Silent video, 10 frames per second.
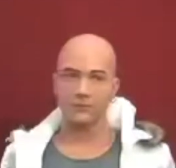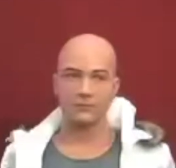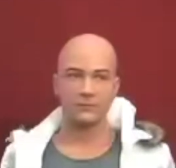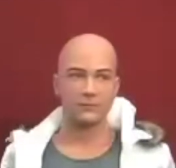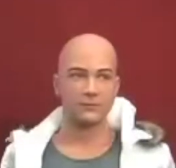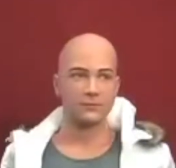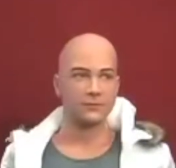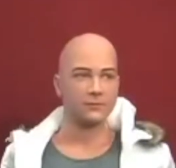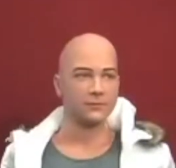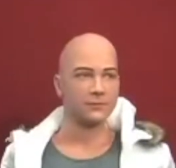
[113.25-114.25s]

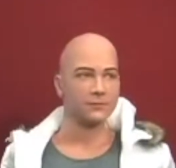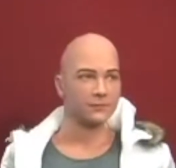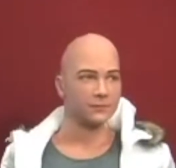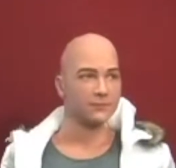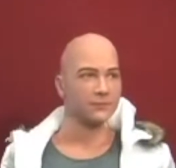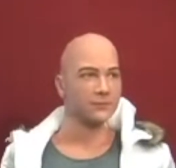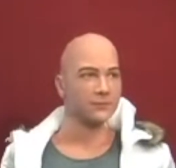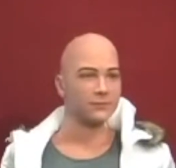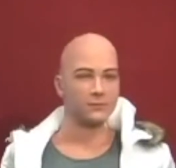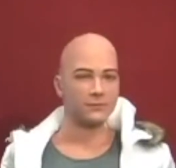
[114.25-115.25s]

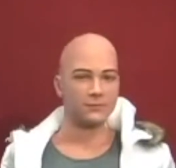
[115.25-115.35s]
[no speech]